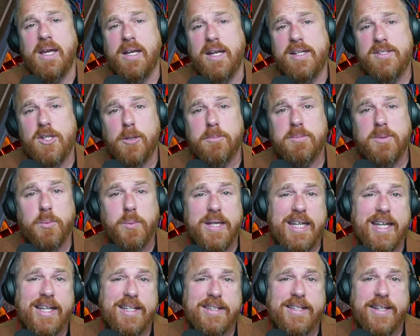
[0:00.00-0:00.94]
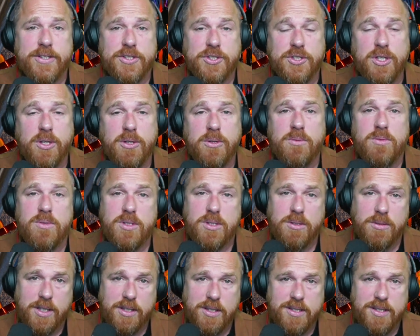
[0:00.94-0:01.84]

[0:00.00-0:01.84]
And let's hope that we get there soon so